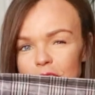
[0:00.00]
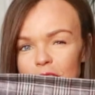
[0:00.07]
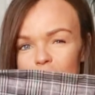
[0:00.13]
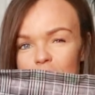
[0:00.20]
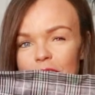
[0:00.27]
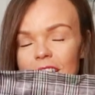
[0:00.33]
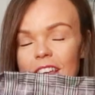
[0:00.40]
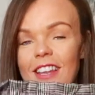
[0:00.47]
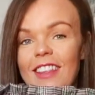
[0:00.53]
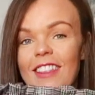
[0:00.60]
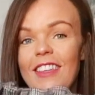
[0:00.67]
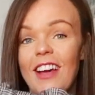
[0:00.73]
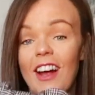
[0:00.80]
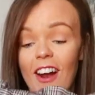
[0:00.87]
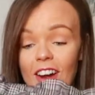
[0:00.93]
dinner, then
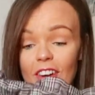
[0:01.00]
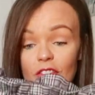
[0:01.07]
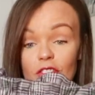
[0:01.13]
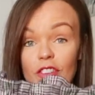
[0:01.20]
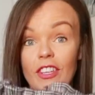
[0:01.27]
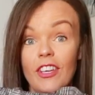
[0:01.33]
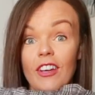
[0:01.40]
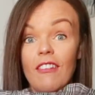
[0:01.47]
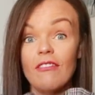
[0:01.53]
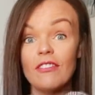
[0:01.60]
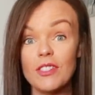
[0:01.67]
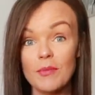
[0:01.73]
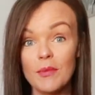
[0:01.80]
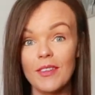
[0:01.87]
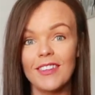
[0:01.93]
they are really
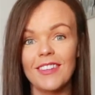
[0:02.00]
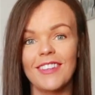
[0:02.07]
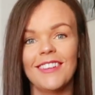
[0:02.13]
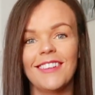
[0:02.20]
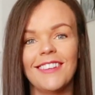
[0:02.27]
comfortable.